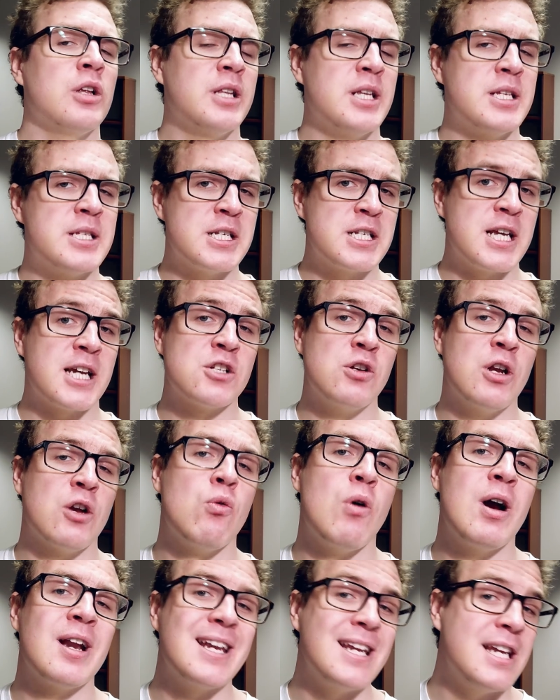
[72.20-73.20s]
This is actually
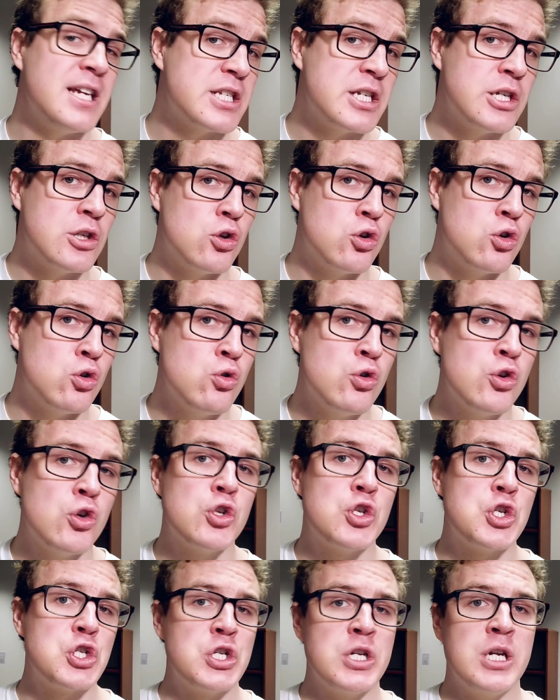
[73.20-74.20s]
quite easy to do, you
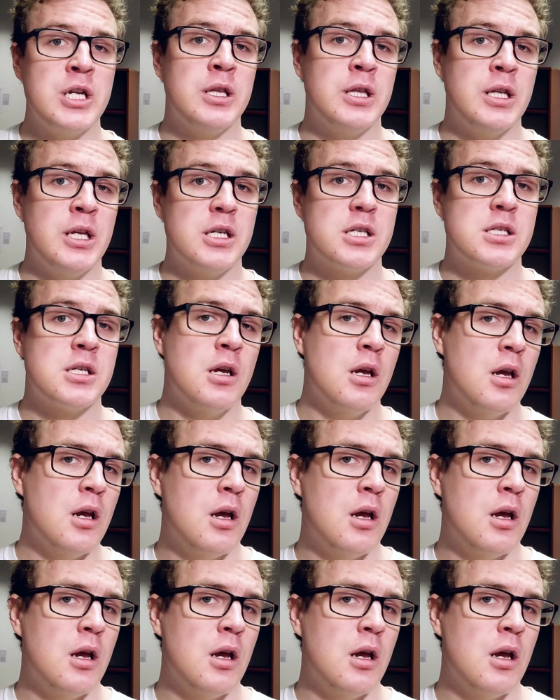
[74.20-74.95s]
just need this